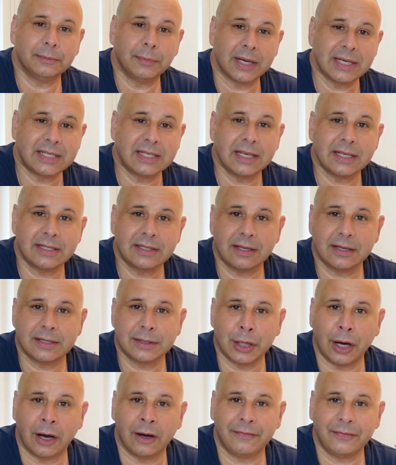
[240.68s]
my sister
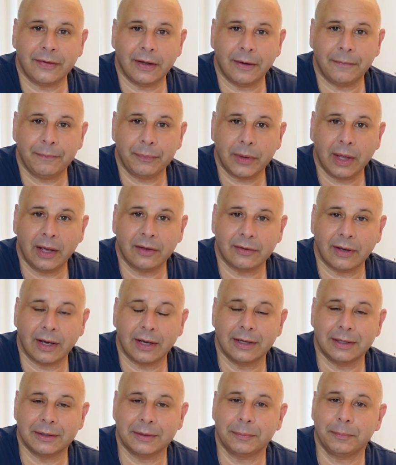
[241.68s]
Safia, as I
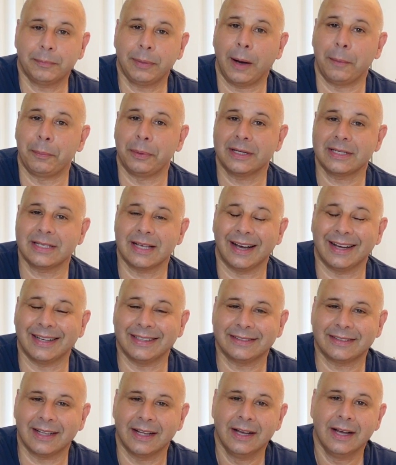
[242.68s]
had
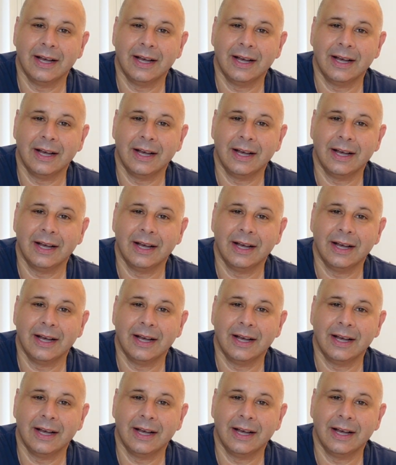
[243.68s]
publicized,